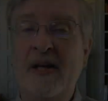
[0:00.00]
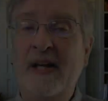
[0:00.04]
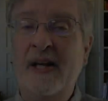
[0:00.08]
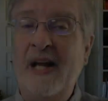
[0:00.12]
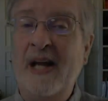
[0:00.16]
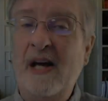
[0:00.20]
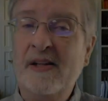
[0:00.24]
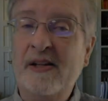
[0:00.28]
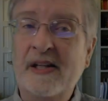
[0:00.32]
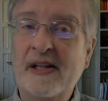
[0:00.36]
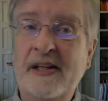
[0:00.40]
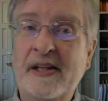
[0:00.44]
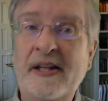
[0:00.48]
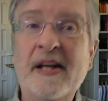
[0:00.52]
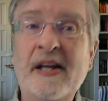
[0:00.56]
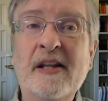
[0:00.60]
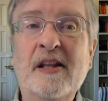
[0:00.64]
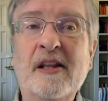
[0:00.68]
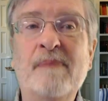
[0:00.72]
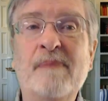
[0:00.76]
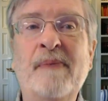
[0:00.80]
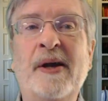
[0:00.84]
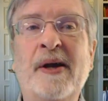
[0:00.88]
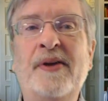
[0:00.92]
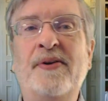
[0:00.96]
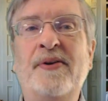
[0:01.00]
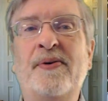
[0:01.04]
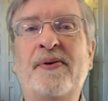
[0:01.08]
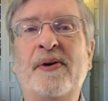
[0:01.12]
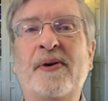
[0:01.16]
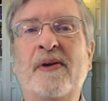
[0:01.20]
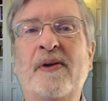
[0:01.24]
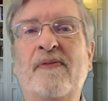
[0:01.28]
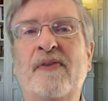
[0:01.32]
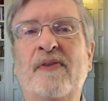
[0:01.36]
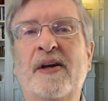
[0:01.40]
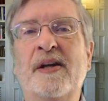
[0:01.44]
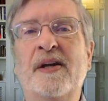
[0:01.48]
Now, the tenth major
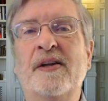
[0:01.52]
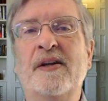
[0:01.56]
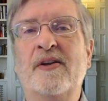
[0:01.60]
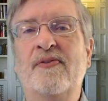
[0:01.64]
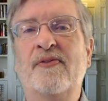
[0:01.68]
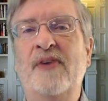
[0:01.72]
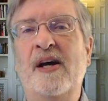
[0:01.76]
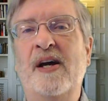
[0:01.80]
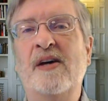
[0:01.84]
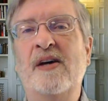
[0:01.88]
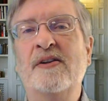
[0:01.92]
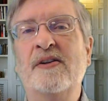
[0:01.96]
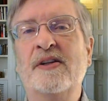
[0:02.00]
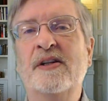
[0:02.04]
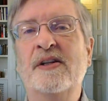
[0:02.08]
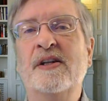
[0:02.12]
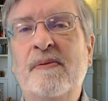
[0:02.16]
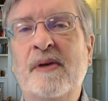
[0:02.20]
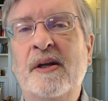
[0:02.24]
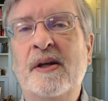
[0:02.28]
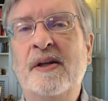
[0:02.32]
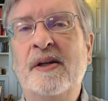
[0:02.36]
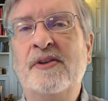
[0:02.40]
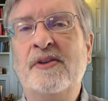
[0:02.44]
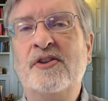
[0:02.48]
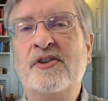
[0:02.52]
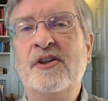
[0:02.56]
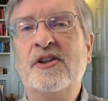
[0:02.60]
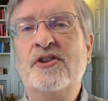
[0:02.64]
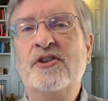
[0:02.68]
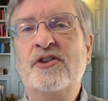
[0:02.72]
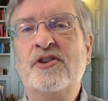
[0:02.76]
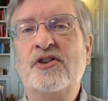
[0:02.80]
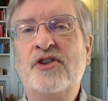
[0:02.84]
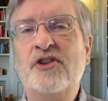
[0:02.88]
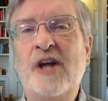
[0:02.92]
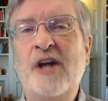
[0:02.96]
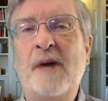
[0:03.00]
event is found in, in
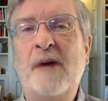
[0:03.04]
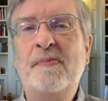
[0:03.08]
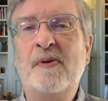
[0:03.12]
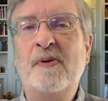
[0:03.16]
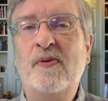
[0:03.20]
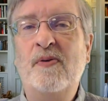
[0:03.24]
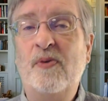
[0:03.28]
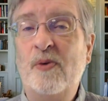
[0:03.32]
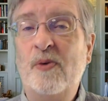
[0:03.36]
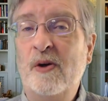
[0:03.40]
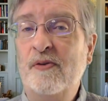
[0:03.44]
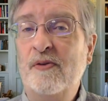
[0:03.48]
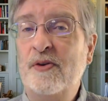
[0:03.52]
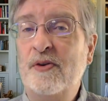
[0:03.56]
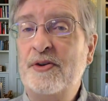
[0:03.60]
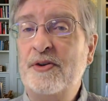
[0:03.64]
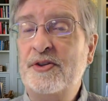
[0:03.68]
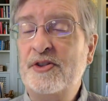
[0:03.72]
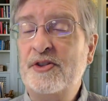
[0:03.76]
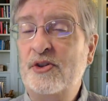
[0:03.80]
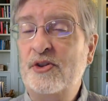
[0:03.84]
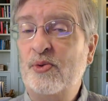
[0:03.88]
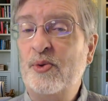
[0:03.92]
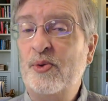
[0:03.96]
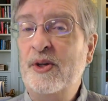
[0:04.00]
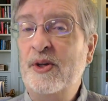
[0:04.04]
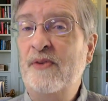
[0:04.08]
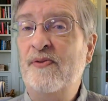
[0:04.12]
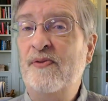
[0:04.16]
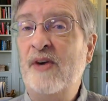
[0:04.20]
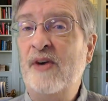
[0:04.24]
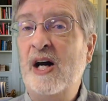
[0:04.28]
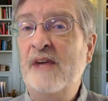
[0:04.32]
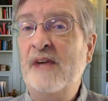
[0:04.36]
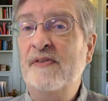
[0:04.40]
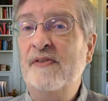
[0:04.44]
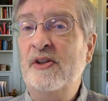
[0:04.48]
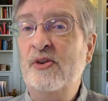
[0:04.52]
Genesis chapter 4, verses
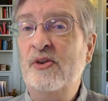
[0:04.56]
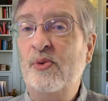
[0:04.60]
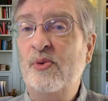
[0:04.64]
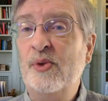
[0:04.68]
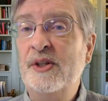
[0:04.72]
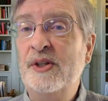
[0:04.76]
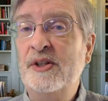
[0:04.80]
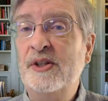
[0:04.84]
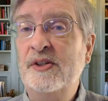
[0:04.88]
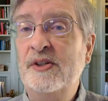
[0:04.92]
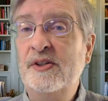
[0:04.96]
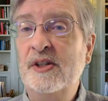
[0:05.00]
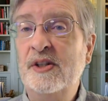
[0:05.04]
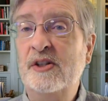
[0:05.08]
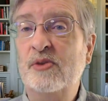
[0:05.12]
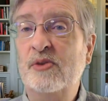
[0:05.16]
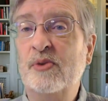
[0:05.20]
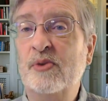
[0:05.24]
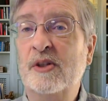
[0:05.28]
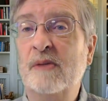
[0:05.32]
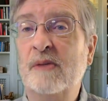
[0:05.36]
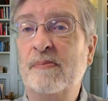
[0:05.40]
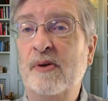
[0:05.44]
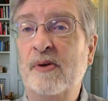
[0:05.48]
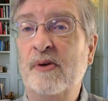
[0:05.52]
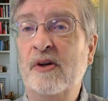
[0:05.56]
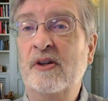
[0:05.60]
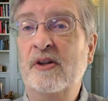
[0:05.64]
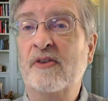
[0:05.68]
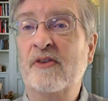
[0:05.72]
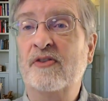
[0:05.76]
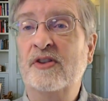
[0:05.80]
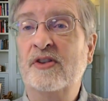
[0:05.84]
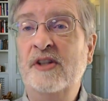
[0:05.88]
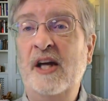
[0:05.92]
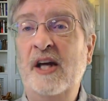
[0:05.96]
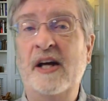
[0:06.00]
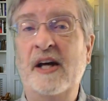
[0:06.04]
25 and 26, with the birth of
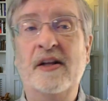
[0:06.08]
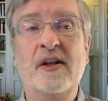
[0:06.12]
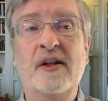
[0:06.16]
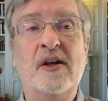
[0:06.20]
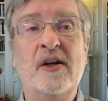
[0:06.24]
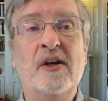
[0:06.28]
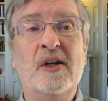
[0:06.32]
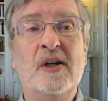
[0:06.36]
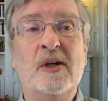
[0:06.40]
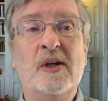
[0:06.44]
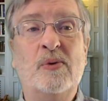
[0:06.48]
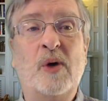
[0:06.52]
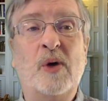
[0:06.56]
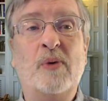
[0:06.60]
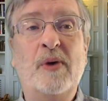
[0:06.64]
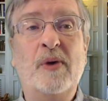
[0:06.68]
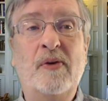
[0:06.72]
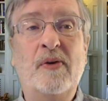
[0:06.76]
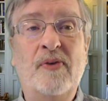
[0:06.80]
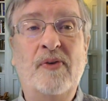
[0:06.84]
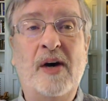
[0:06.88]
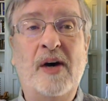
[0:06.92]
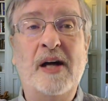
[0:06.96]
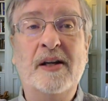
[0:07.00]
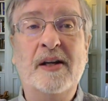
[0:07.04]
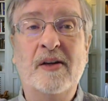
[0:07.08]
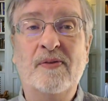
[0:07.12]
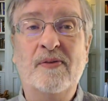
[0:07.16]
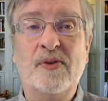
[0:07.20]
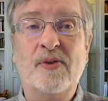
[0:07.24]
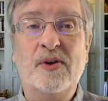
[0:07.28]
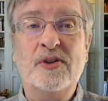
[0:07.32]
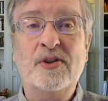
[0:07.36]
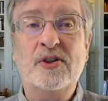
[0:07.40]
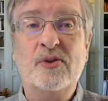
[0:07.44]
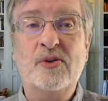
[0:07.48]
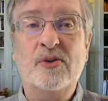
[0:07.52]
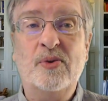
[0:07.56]
Seth, where we find in
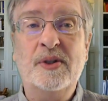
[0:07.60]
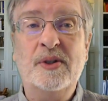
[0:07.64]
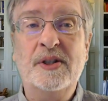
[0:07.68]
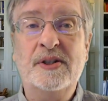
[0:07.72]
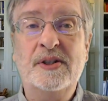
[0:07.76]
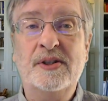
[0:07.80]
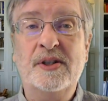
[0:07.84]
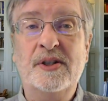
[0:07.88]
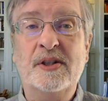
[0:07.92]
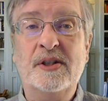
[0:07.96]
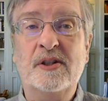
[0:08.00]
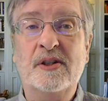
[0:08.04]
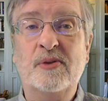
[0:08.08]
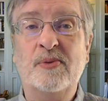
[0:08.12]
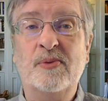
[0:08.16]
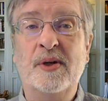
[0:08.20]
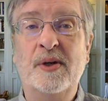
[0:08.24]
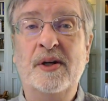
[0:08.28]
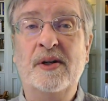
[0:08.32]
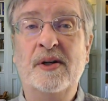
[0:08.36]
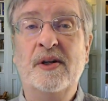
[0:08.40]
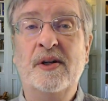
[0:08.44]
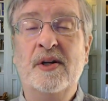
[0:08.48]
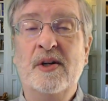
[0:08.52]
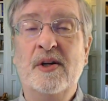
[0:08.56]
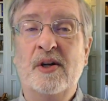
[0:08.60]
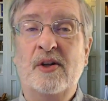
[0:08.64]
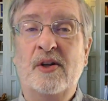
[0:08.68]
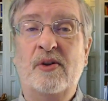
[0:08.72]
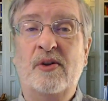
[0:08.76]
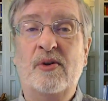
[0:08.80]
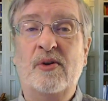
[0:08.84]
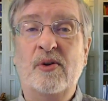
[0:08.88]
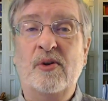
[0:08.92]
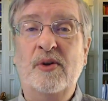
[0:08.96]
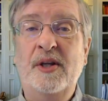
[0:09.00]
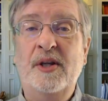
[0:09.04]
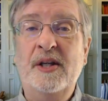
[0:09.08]
verse 26 where,
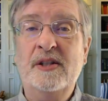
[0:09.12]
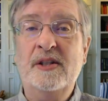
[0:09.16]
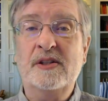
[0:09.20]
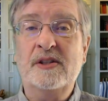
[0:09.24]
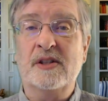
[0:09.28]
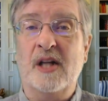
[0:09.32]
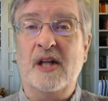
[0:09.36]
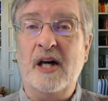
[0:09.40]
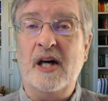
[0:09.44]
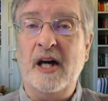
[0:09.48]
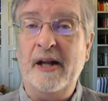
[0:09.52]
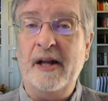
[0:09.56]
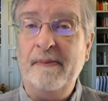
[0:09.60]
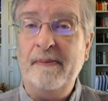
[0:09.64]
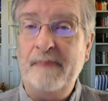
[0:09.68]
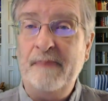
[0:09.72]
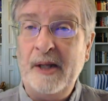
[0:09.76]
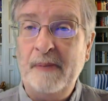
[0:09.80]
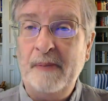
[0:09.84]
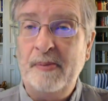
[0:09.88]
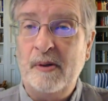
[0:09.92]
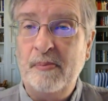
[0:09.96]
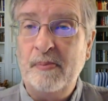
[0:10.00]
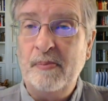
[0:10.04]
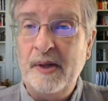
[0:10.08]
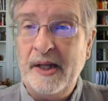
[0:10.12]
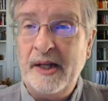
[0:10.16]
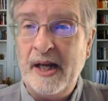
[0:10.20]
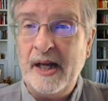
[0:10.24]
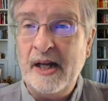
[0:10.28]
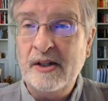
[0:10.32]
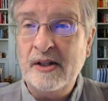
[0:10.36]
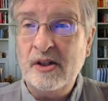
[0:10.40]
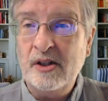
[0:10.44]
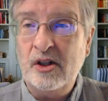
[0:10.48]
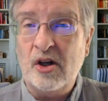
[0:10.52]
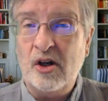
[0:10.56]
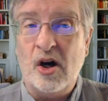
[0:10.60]
through his line, people
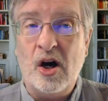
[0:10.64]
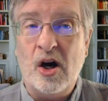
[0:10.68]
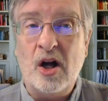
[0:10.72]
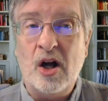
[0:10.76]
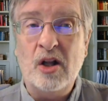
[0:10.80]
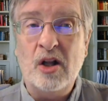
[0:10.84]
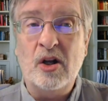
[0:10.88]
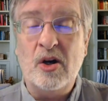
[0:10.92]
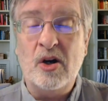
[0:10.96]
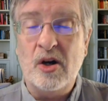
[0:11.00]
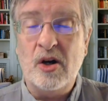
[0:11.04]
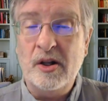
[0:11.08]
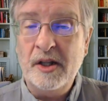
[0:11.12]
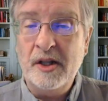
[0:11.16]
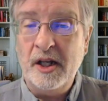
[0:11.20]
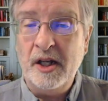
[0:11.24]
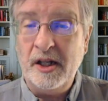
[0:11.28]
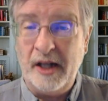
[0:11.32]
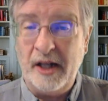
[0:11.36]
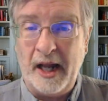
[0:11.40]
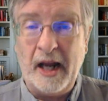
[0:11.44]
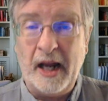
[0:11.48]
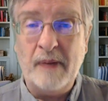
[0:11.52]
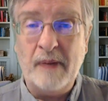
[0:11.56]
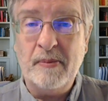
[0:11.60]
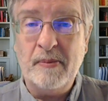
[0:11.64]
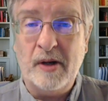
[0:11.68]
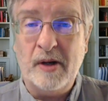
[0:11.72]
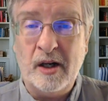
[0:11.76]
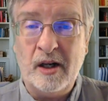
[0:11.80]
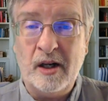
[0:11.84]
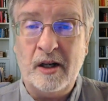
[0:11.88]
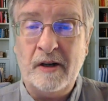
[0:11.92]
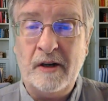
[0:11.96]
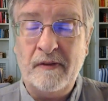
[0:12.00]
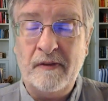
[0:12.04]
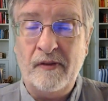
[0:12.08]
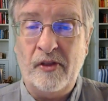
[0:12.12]
began to call on the name
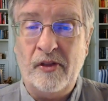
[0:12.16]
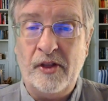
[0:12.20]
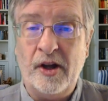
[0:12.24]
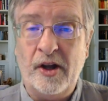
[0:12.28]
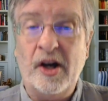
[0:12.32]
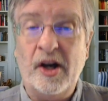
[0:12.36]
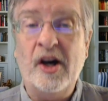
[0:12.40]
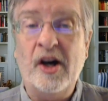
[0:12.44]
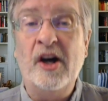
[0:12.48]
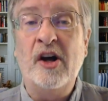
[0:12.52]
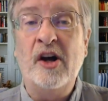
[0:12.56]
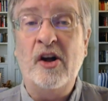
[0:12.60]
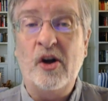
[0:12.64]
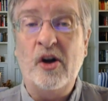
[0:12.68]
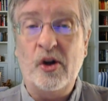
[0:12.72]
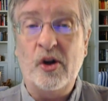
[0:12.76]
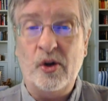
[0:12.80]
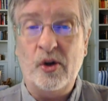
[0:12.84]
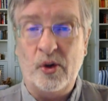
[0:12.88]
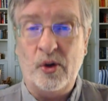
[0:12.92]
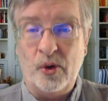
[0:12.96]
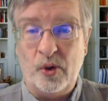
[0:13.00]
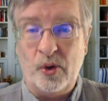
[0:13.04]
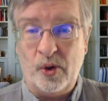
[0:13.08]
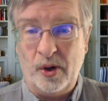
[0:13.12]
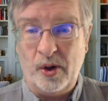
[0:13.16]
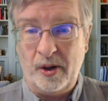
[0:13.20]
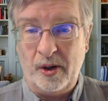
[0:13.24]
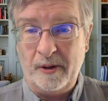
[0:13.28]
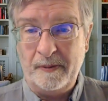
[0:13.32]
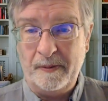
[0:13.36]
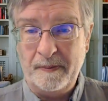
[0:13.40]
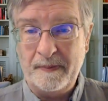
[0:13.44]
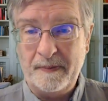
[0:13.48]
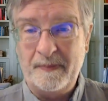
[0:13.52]
of the Lord.